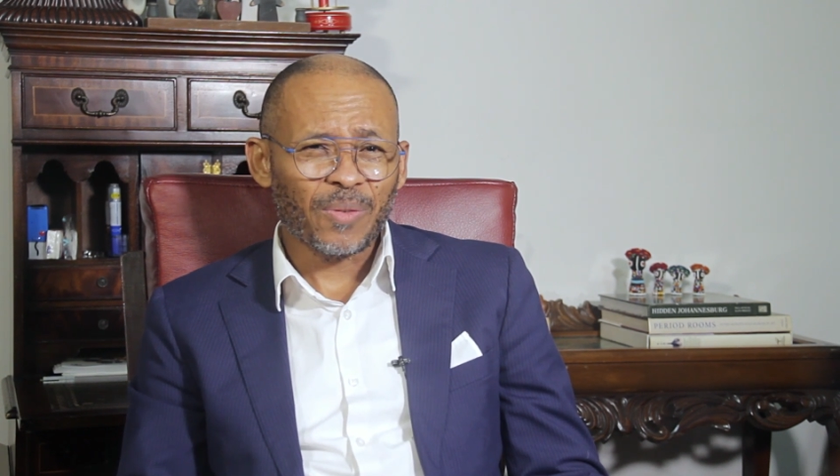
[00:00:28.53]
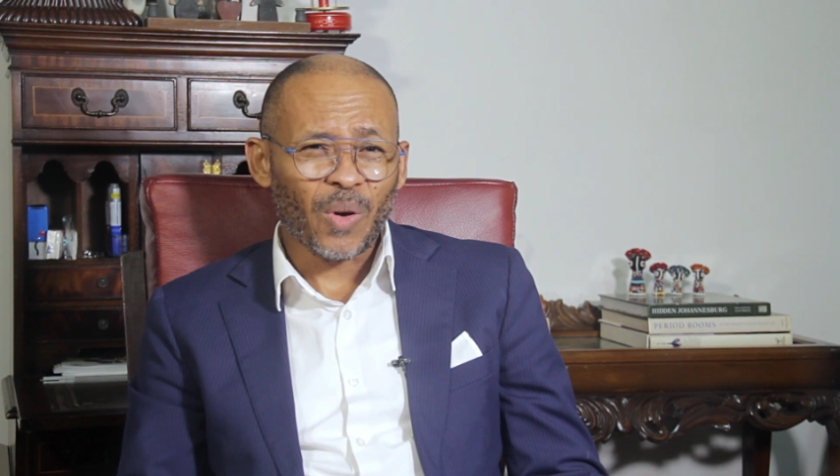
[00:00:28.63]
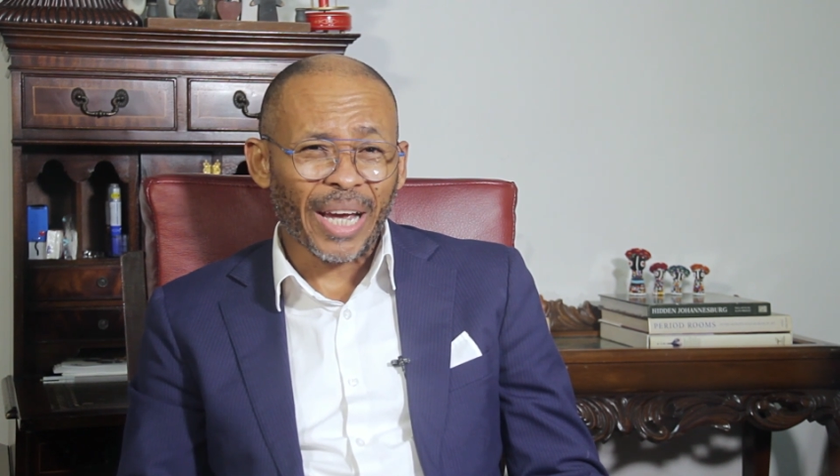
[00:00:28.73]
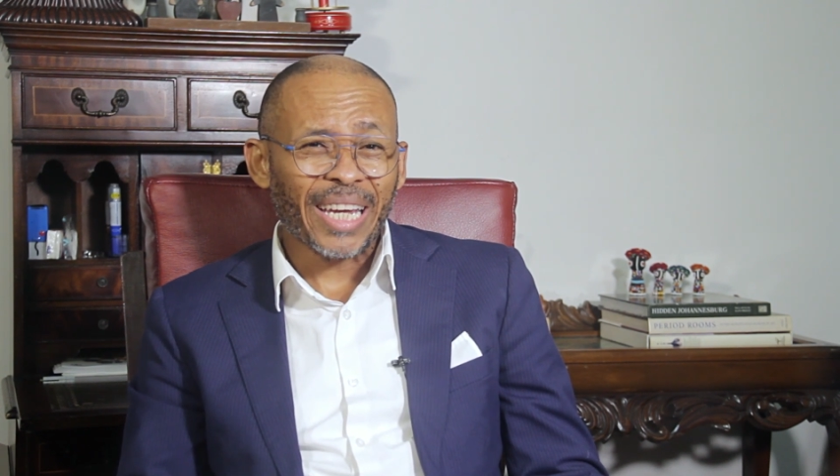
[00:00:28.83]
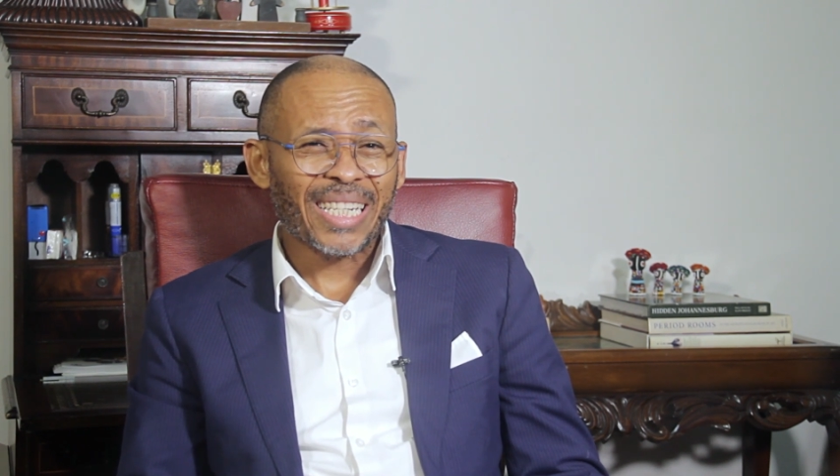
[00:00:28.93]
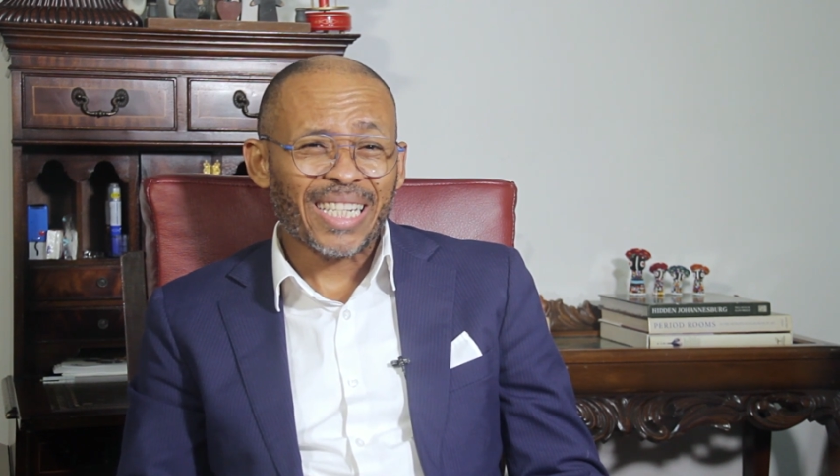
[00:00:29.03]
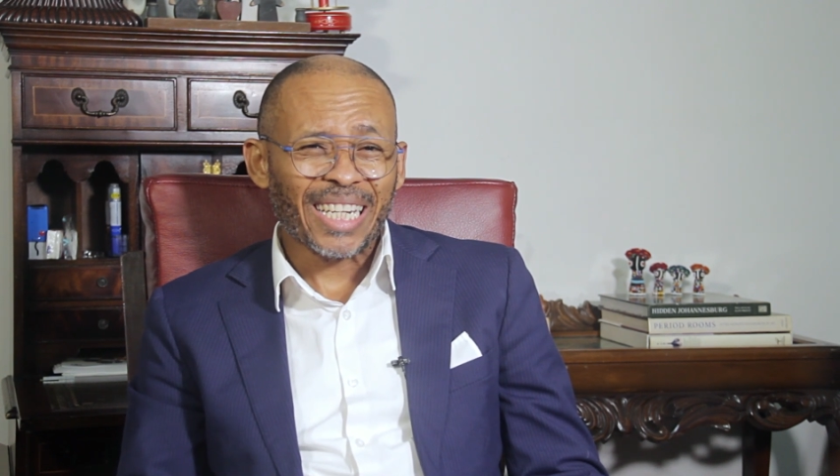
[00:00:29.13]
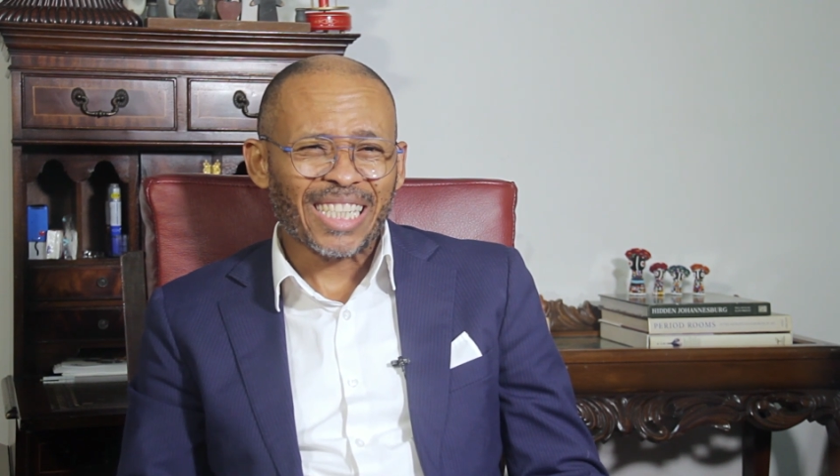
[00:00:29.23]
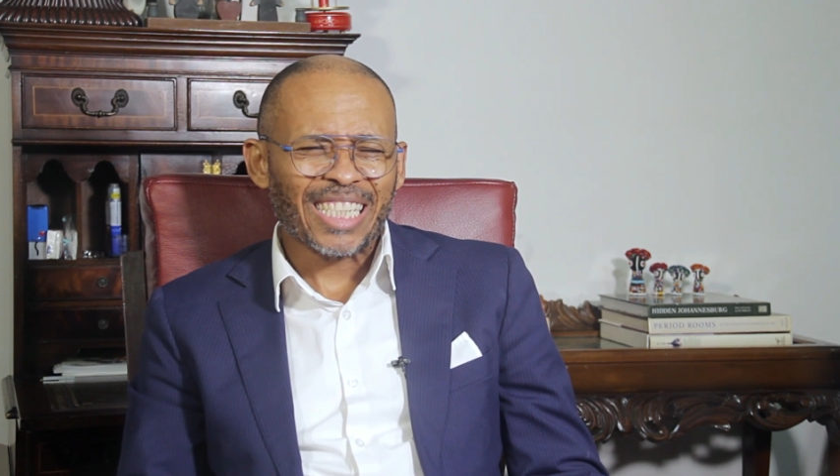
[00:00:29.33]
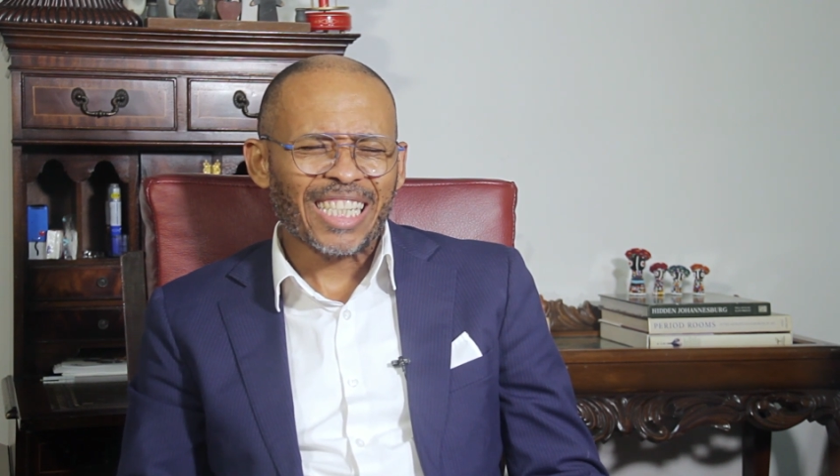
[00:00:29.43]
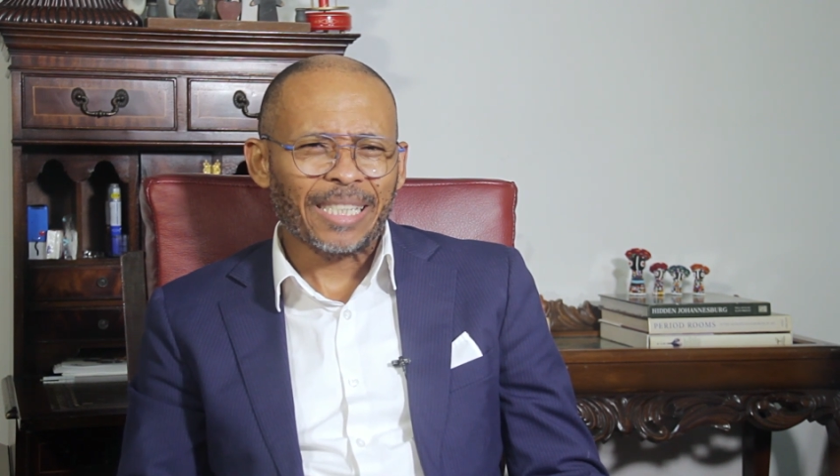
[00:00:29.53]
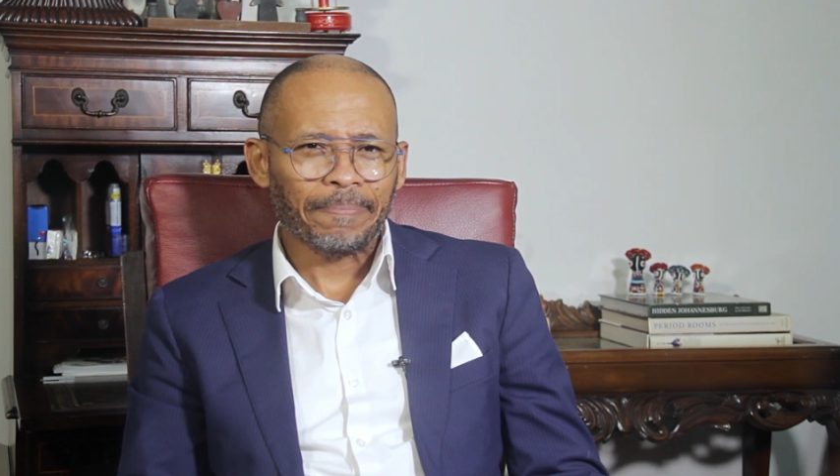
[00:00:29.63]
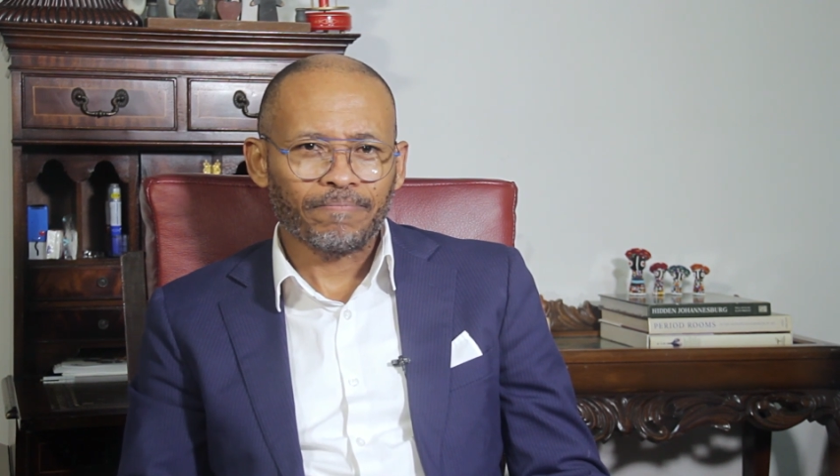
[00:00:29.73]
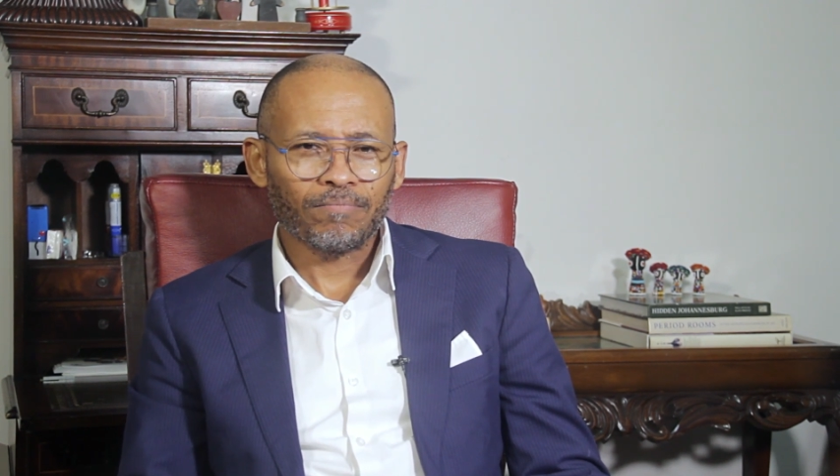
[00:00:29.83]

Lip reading: for ADHD.